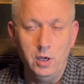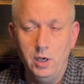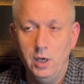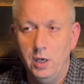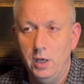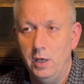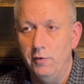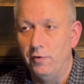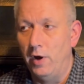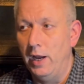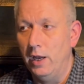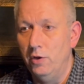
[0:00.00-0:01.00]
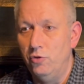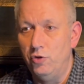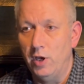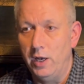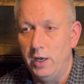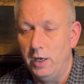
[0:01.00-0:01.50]
If I had
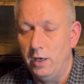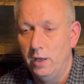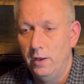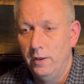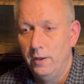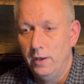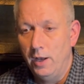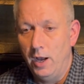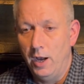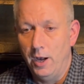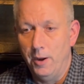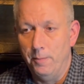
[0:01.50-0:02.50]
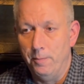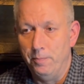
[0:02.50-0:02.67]
shared it, I